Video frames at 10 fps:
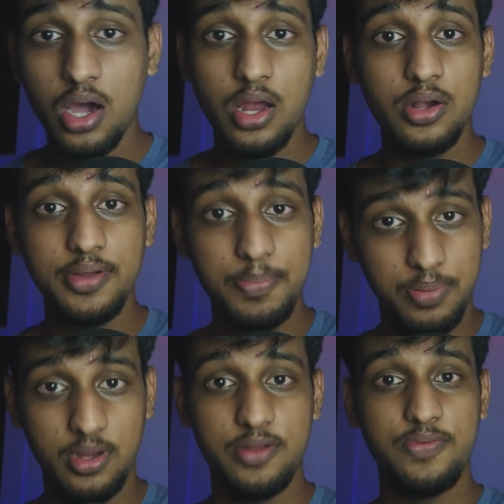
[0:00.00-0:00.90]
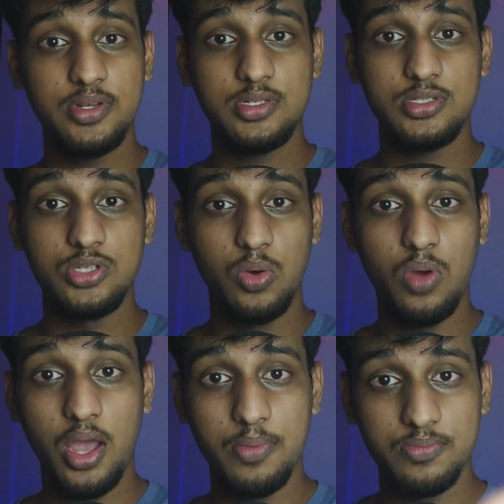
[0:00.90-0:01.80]
are a part of it. So
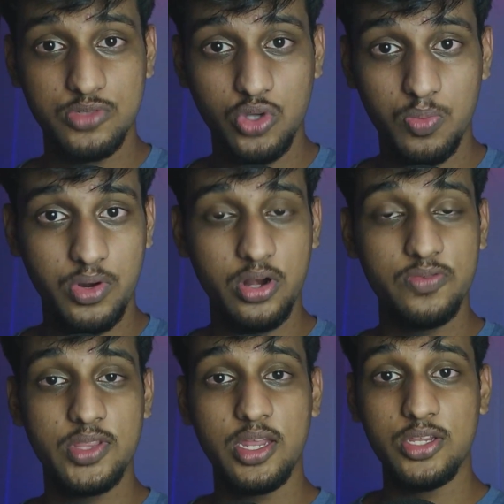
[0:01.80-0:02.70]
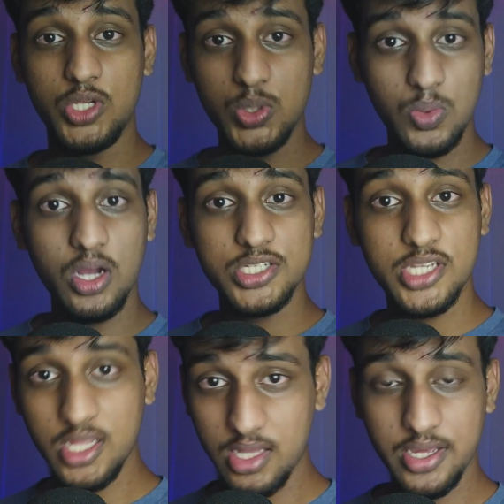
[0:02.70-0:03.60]
I'm so proud of that. You are
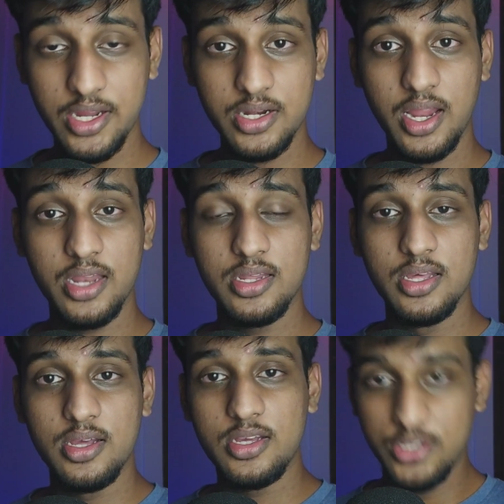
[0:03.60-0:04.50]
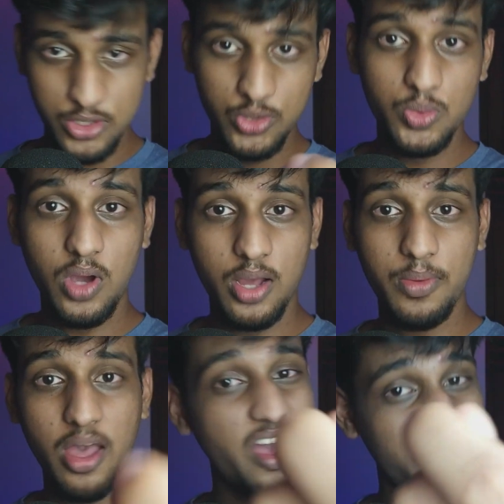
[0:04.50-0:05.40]
still here, and you
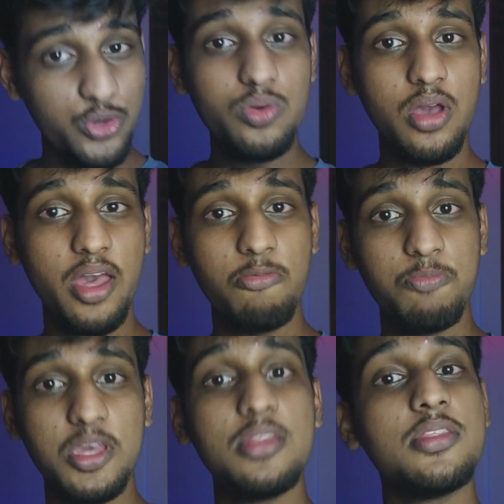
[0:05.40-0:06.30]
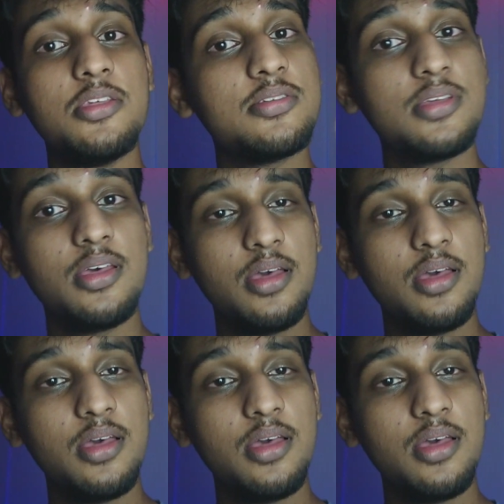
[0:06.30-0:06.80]
have been this